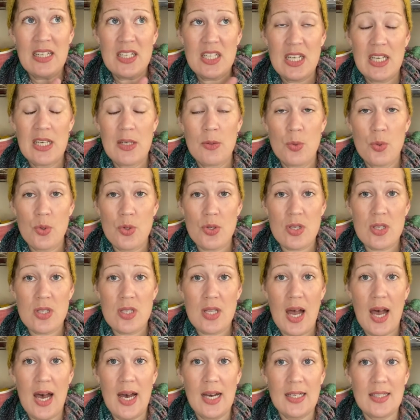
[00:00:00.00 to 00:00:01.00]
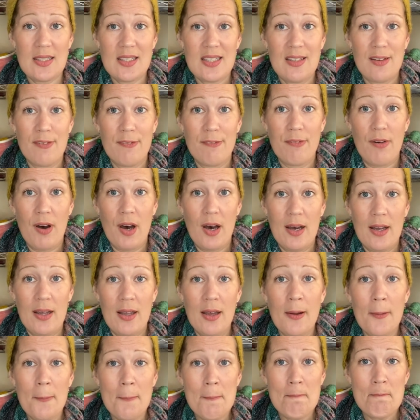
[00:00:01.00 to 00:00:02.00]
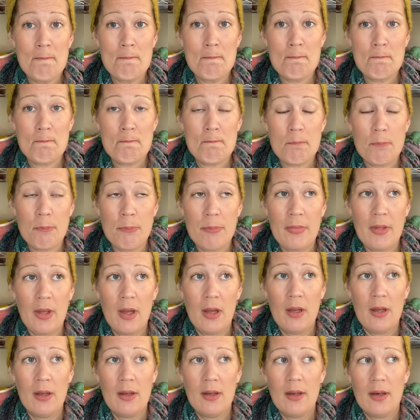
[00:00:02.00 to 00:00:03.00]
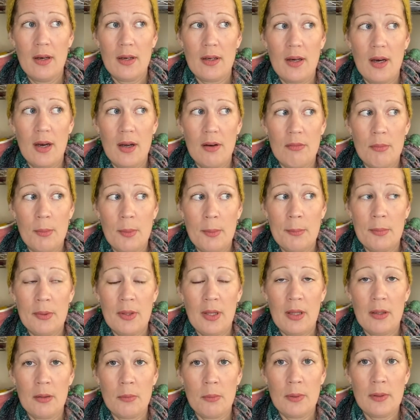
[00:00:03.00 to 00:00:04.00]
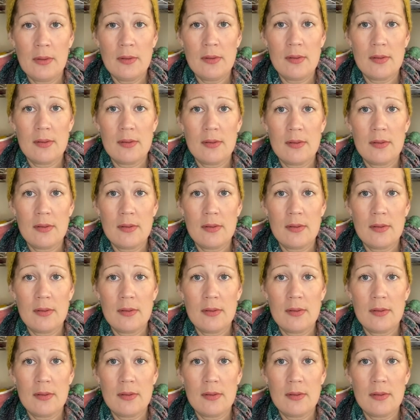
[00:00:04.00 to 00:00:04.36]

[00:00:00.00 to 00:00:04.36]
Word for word: tea was Arctic Fire. I can't remember the other ones.